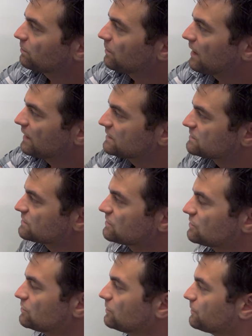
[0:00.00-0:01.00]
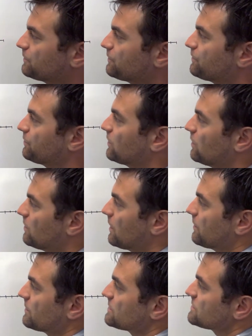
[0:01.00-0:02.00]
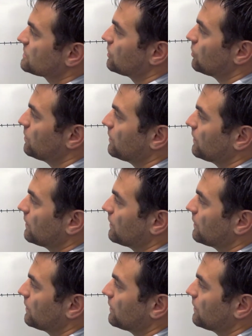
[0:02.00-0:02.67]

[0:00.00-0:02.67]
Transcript: minus 2, remember the slope